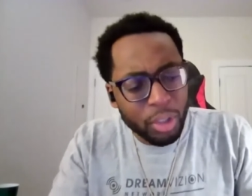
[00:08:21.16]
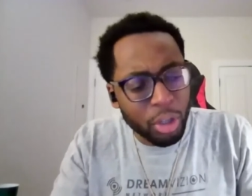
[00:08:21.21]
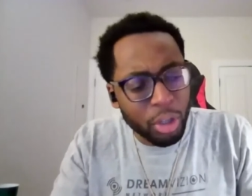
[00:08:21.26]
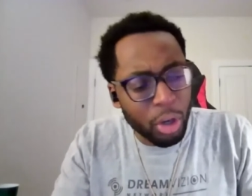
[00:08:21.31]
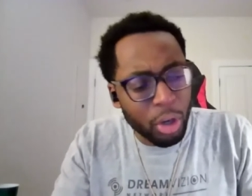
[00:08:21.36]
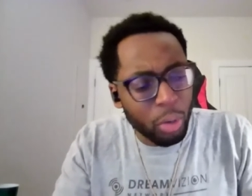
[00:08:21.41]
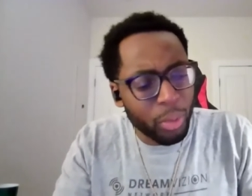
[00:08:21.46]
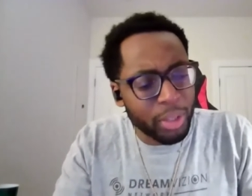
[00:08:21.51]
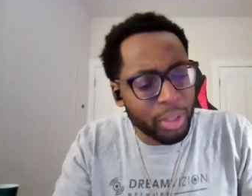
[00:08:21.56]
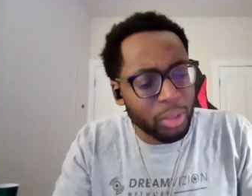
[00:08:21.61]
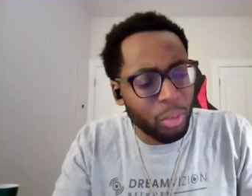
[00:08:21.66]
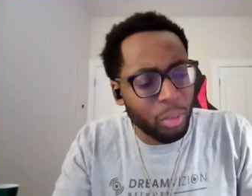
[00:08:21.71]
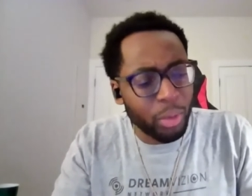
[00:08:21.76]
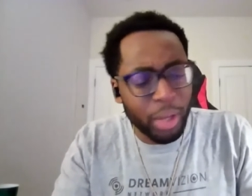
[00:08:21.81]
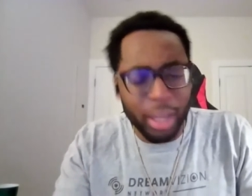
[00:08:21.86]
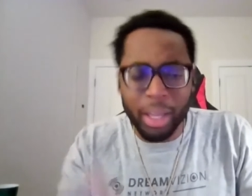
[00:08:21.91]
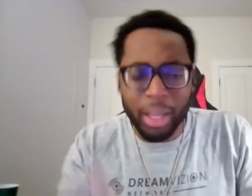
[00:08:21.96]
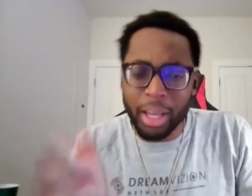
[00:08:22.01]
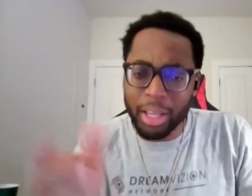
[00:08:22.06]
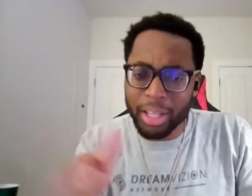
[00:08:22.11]
you know, when,
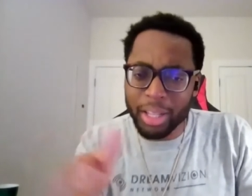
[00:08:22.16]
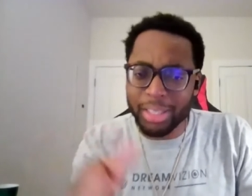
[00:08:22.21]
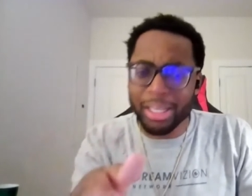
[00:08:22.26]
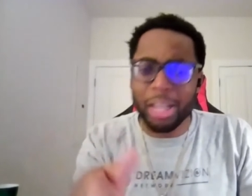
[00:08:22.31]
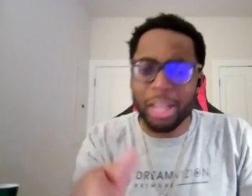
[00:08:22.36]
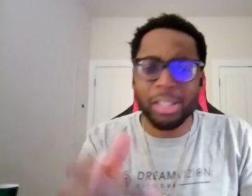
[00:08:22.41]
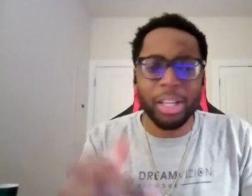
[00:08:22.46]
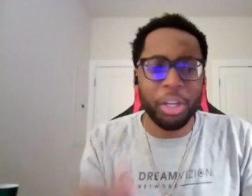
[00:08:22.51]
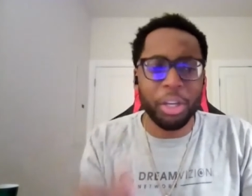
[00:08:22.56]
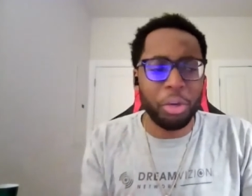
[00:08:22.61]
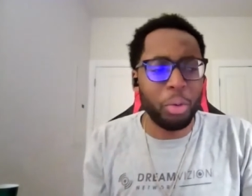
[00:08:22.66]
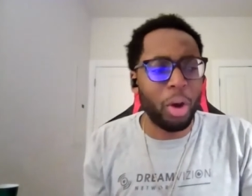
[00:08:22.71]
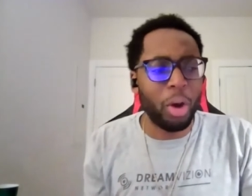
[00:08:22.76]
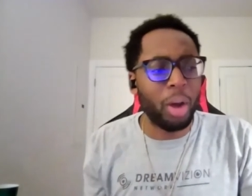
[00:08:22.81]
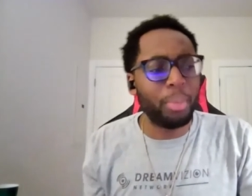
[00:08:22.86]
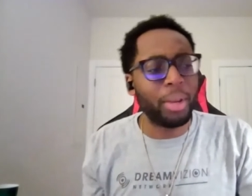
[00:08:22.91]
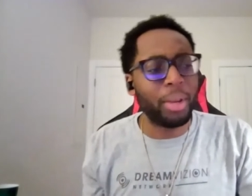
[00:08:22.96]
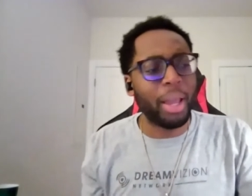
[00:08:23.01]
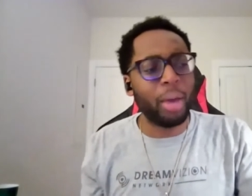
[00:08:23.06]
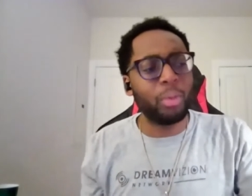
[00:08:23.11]
and it sounds like you
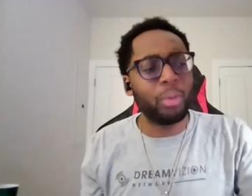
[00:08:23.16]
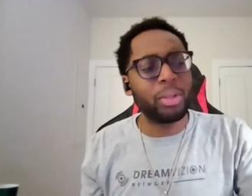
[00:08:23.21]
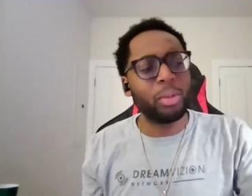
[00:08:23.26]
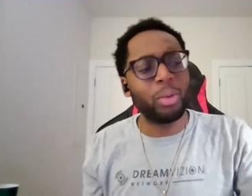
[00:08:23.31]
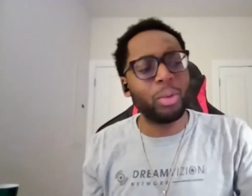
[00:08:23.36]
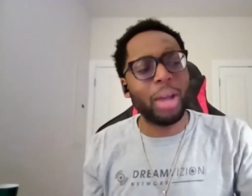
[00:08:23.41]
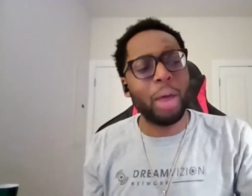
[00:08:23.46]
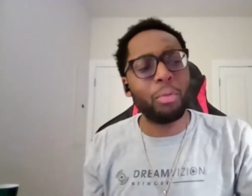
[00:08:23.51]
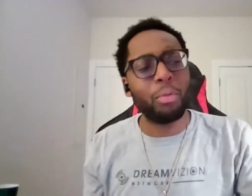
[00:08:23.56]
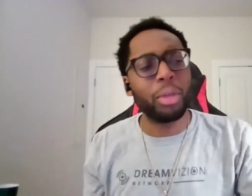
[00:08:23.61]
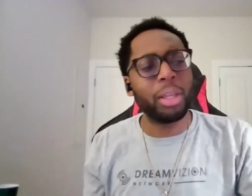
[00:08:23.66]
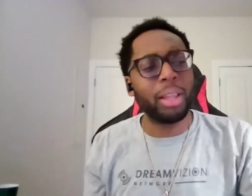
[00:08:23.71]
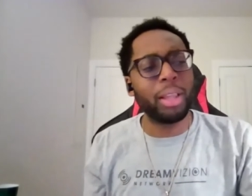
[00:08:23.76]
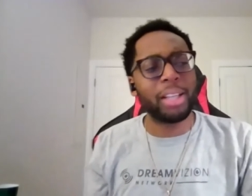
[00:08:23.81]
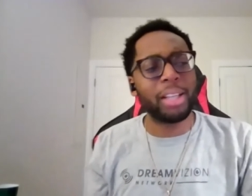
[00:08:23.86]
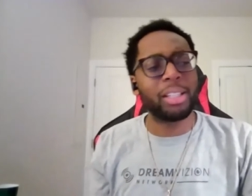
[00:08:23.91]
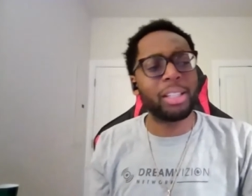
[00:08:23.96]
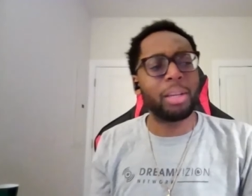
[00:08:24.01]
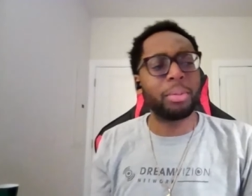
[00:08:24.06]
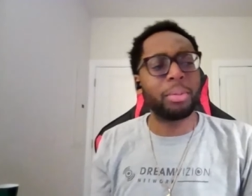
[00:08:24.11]
are, but like when I really
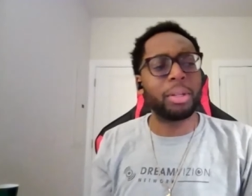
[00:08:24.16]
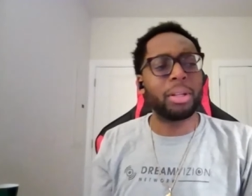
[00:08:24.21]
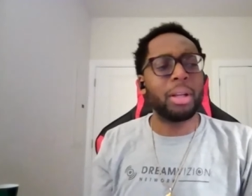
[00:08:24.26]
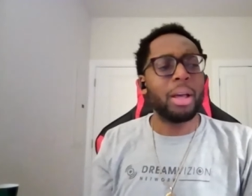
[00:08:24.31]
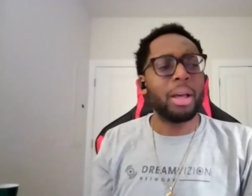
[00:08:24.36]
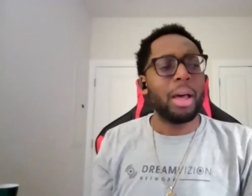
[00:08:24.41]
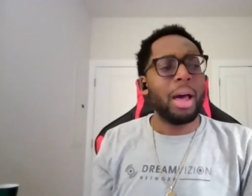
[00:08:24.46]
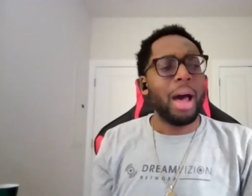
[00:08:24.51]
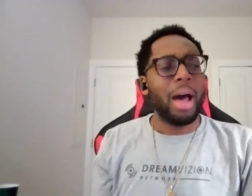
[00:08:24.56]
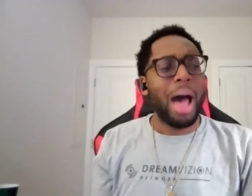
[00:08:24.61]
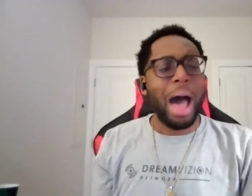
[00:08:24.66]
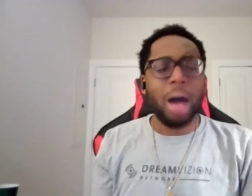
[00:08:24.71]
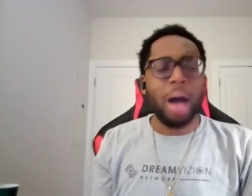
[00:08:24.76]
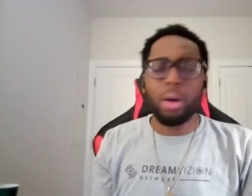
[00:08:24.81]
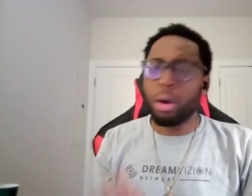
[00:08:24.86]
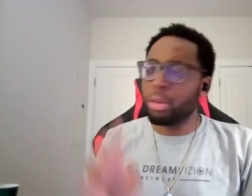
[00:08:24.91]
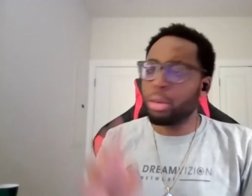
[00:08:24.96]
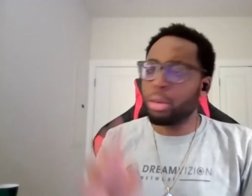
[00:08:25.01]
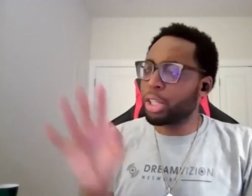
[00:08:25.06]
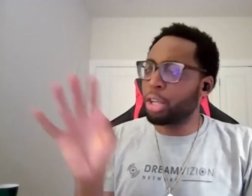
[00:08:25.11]
like something,
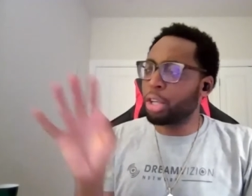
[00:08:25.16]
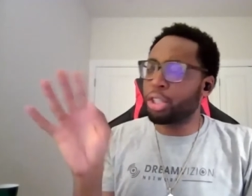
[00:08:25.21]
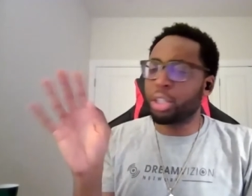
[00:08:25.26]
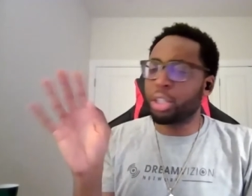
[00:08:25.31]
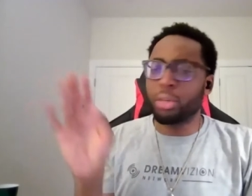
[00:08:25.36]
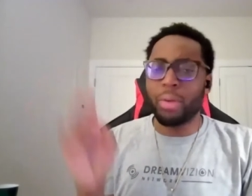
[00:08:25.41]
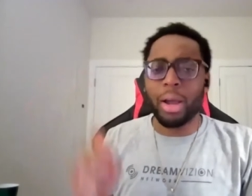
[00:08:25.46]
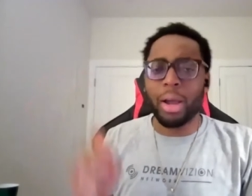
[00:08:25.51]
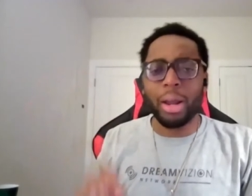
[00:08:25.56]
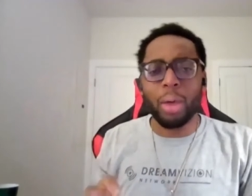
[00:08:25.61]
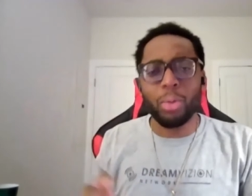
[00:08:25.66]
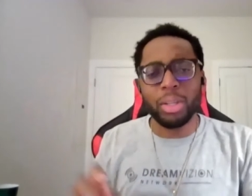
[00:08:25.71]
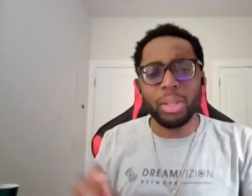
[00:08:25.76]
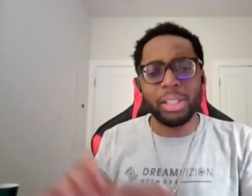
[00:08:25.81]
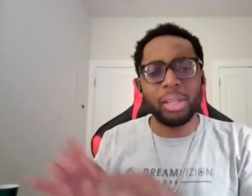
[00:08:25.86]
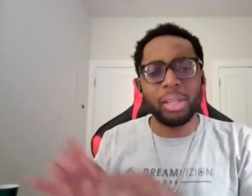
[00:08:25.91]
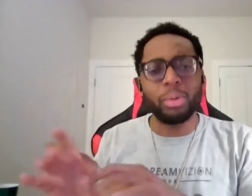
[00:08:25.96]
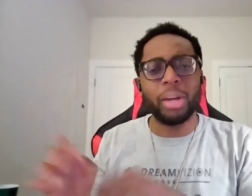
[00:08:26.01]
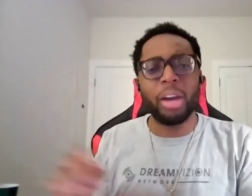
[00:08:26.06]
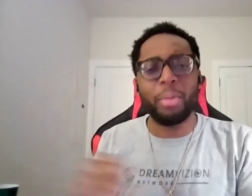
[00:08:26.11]
I'll go searching around. I want
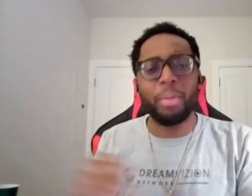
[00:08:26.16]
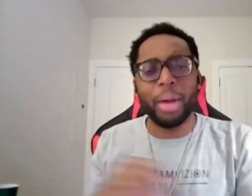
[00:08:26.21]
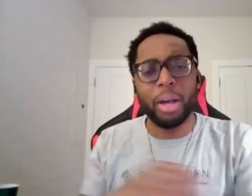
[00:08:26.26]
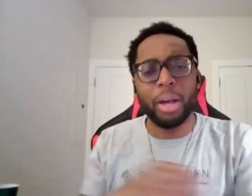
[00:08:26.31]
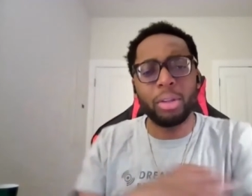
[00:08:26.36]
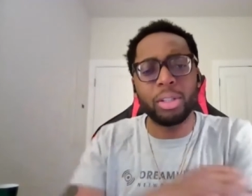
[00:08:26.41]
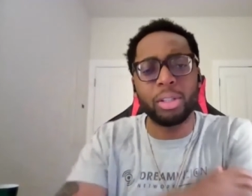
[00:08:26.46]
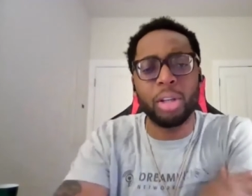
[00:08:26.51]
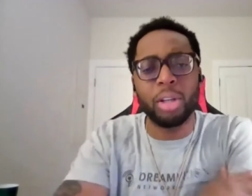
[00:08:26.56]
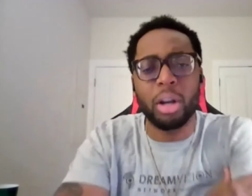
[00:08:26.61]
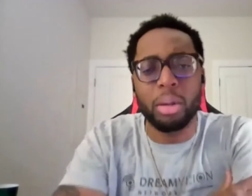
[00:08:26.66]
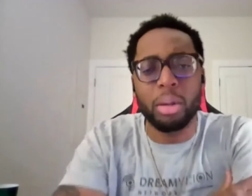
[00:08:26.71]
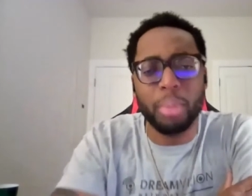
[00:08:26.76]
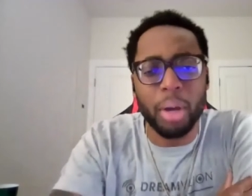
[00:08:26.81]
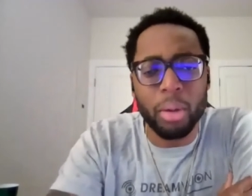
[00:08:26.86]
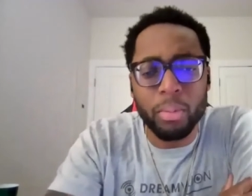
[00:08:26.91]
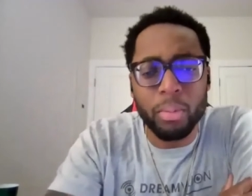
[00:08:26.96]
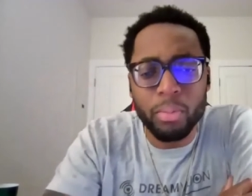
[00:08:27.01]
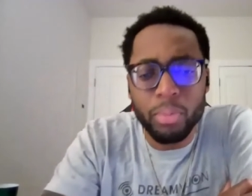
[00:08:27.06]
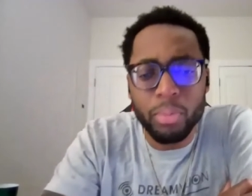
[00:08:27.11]
to see what everybody else is talking
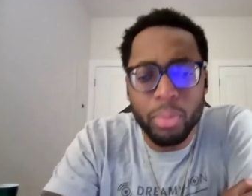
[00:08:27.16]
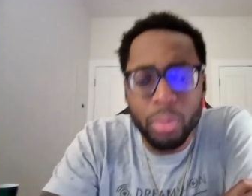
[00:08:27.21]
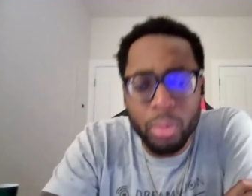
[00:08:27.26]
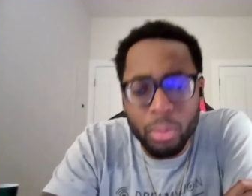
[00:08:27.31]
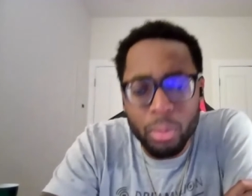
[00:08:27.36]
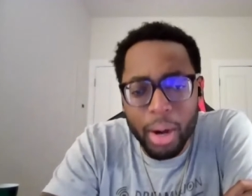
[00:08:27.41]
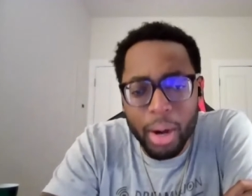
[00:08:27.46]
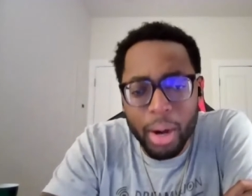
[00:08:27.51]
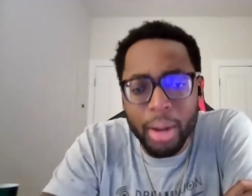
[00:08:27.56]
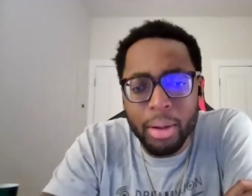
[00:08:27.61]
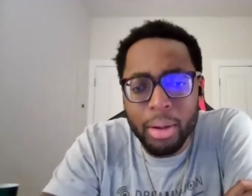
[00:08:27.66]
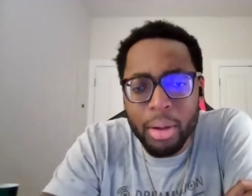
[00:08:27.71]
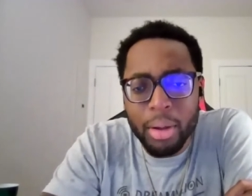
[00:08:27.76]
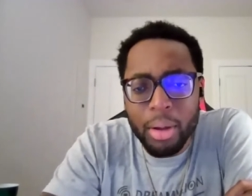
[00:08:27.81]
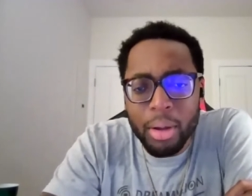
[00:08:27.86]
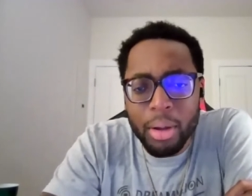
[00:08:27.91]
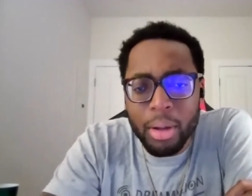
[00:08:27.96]
about, right?